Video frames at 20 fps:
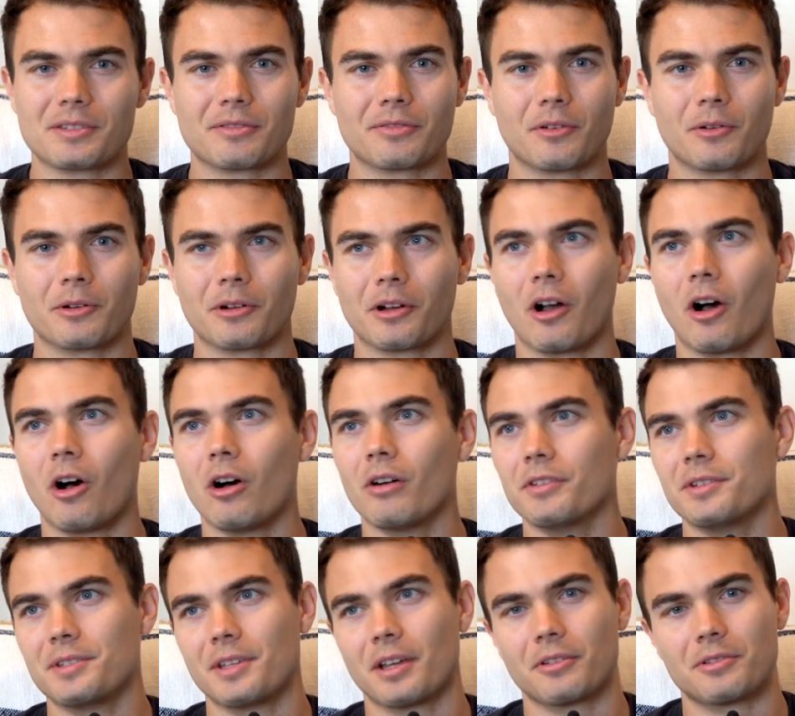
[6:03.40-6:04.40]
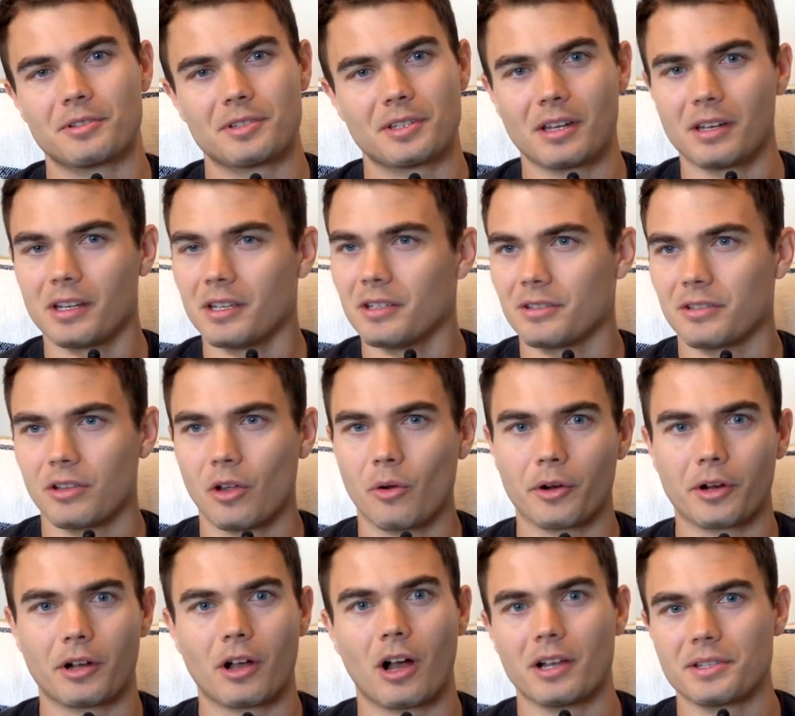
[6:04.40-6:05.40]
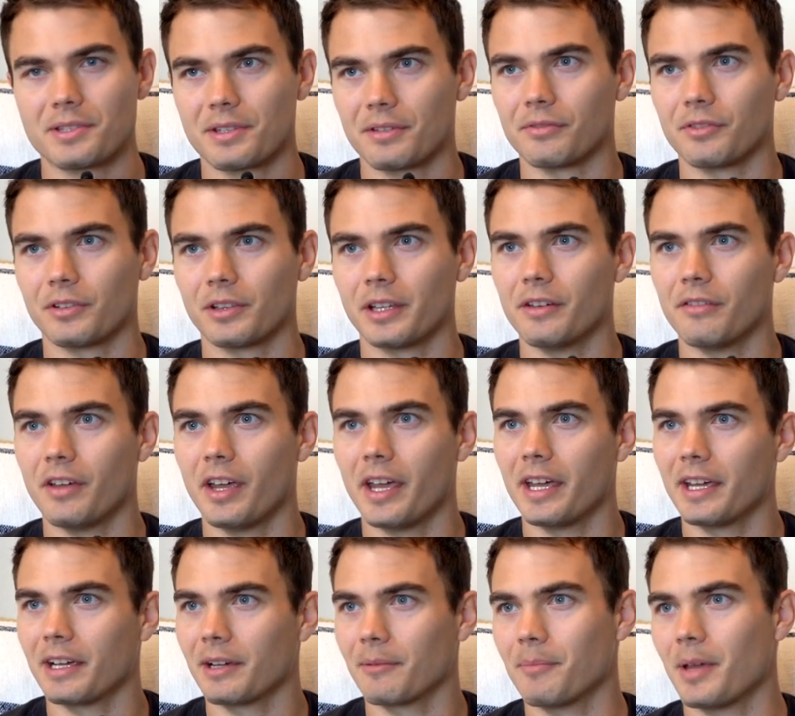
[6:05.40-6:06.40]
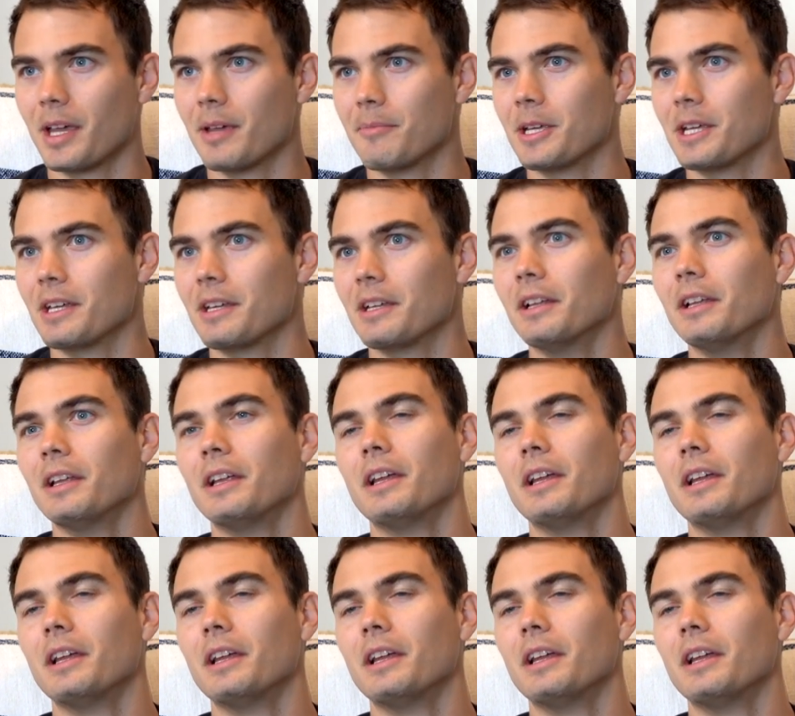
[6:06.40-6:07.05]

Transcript: for all these other cities, lower cost of living, maybe